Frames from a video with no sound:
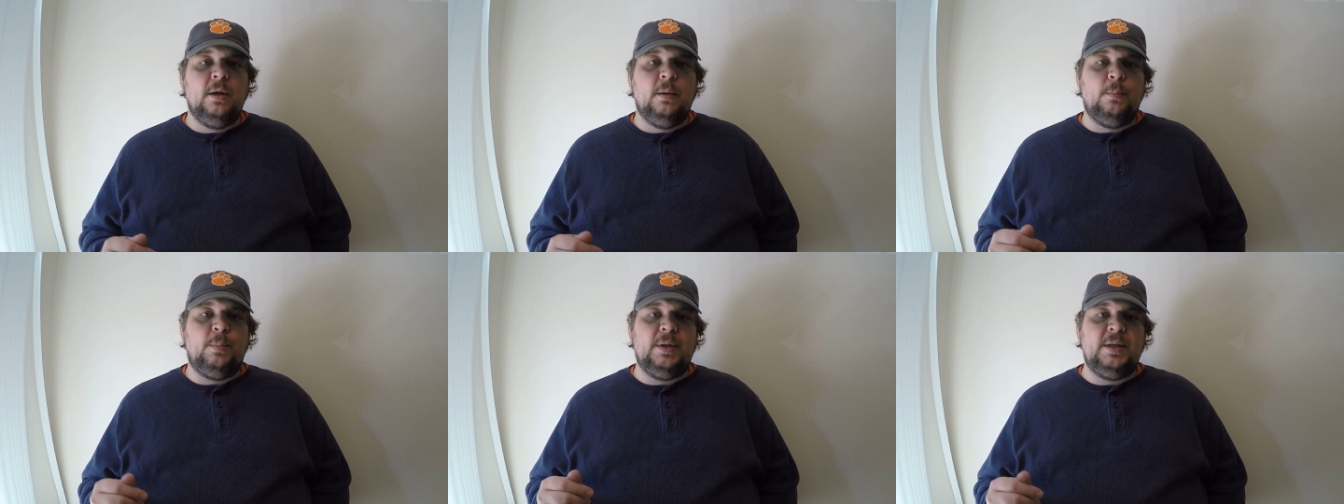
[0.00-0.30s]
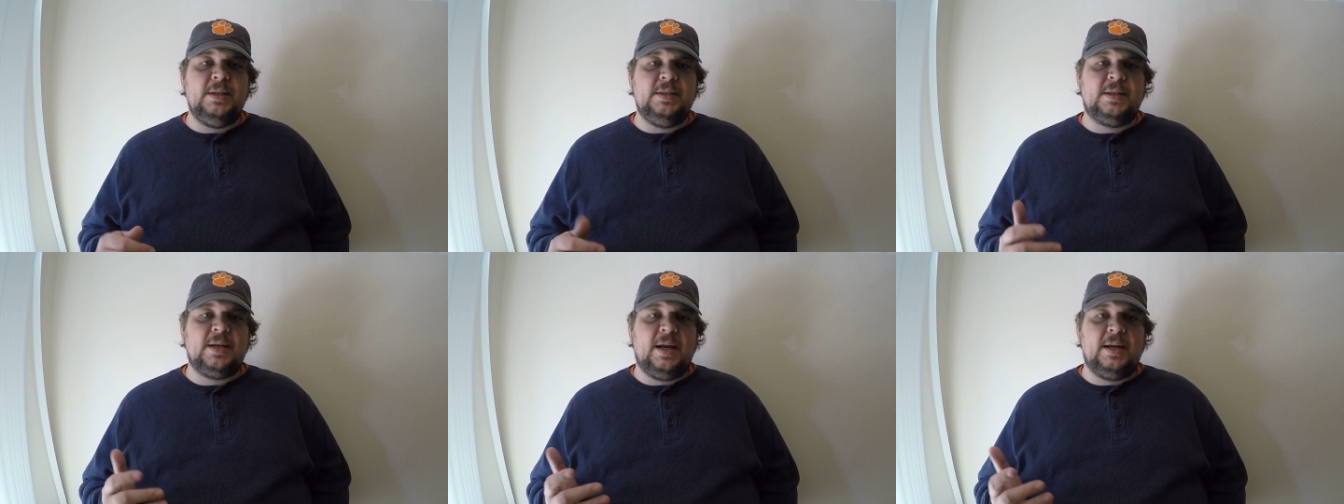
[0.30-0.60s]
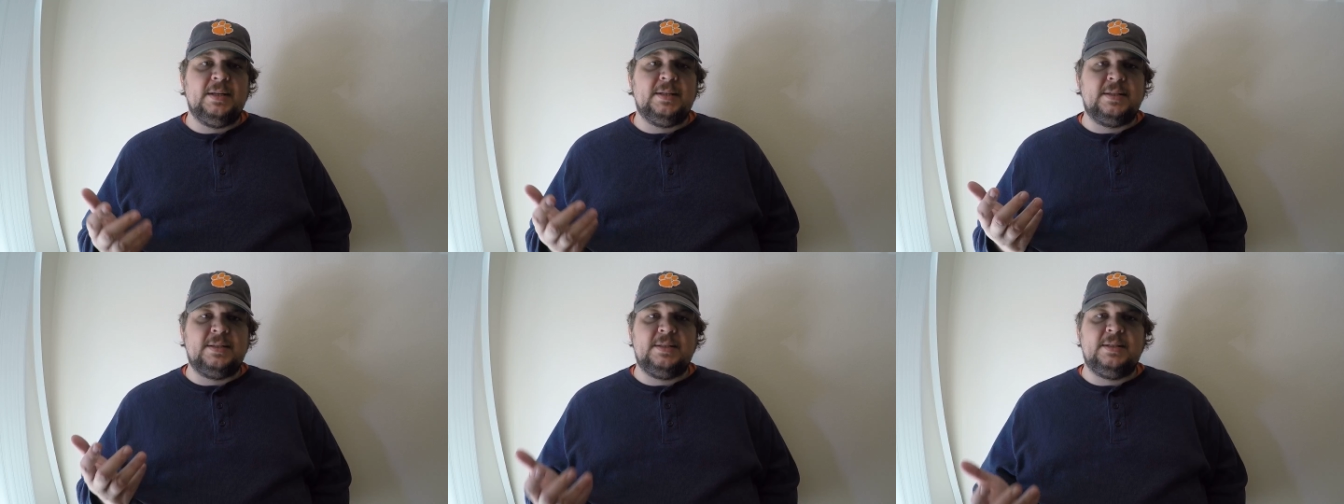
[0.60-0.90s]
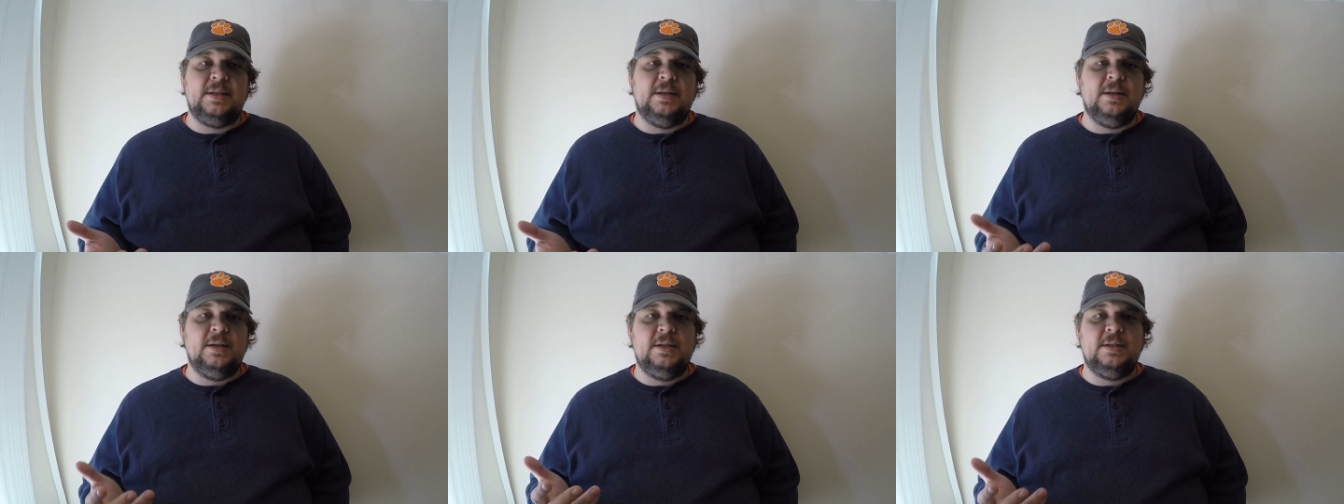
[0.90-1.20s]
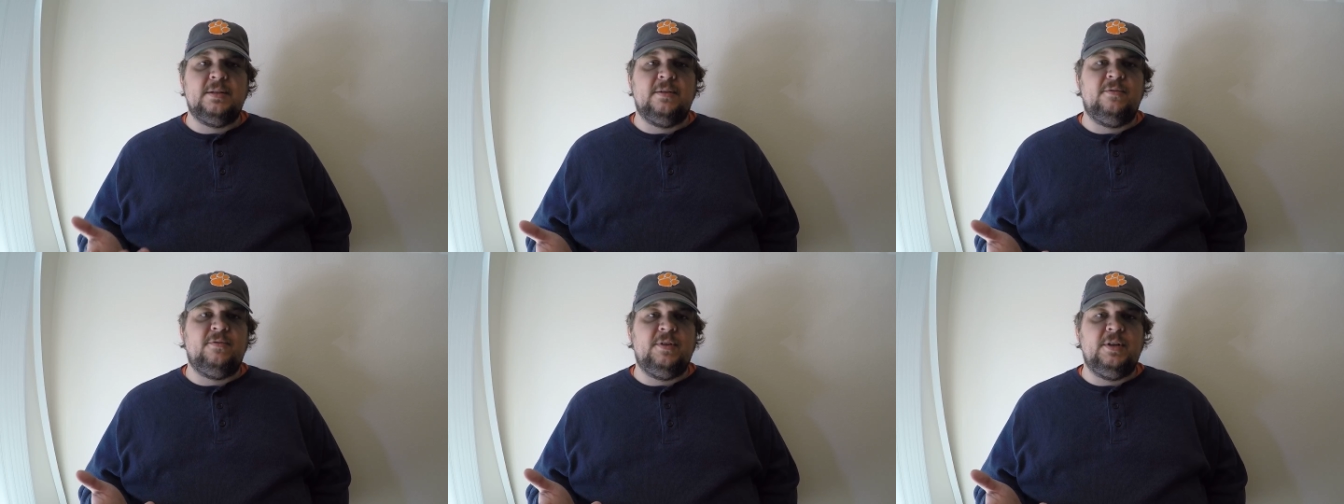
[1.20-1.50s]
but he's got a
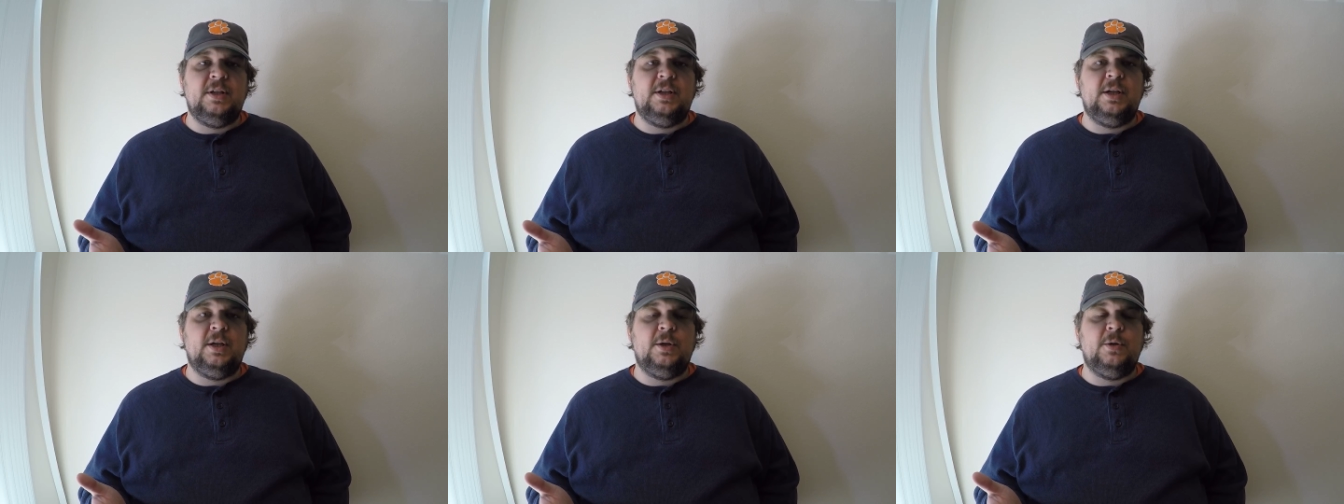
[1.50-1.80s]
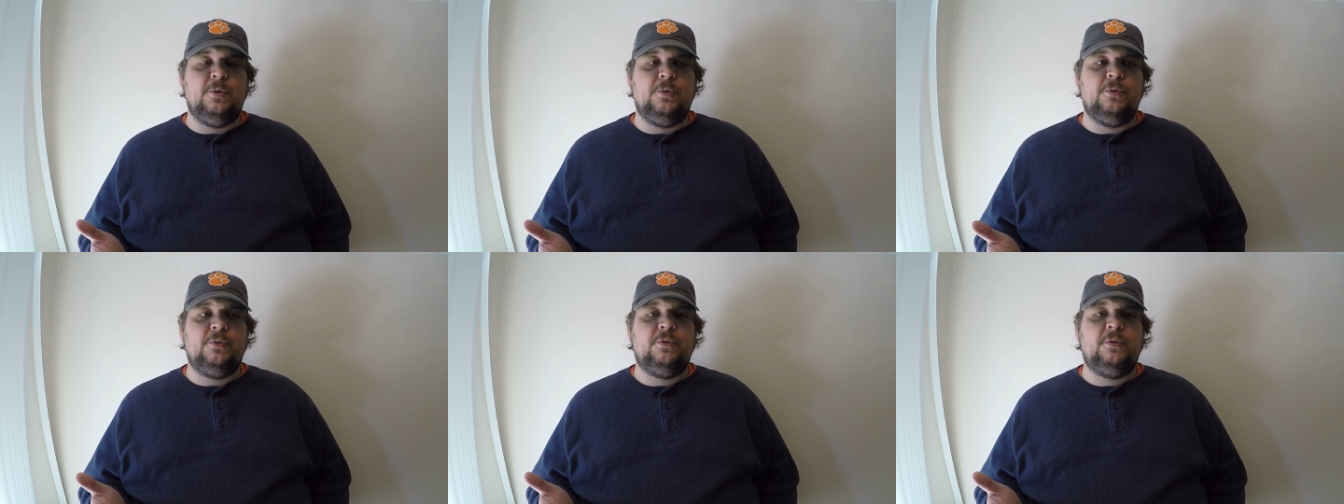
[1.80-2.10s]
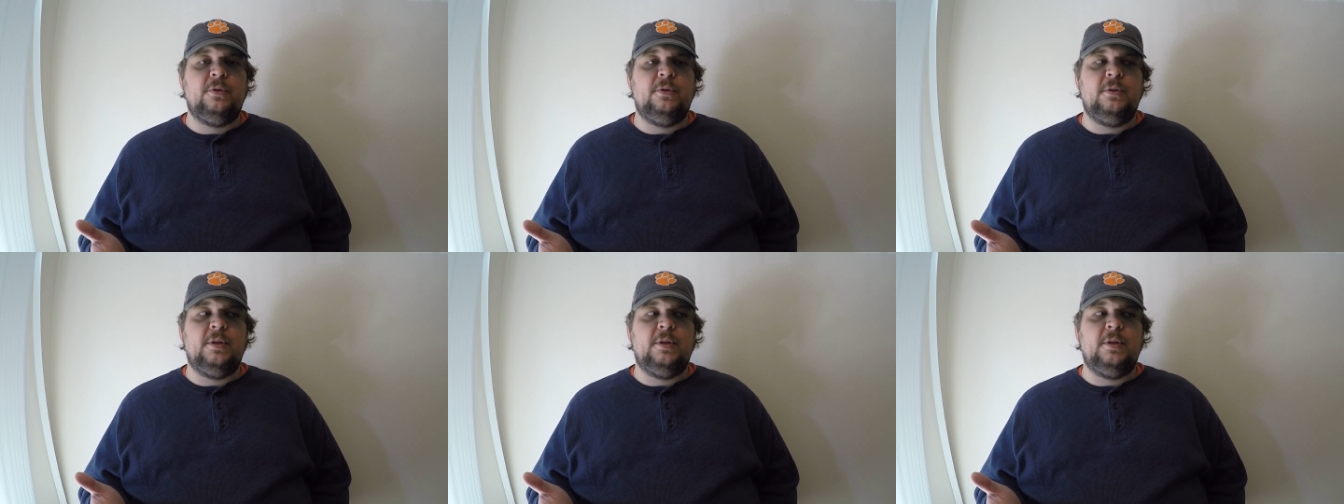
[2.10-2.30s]
series of videos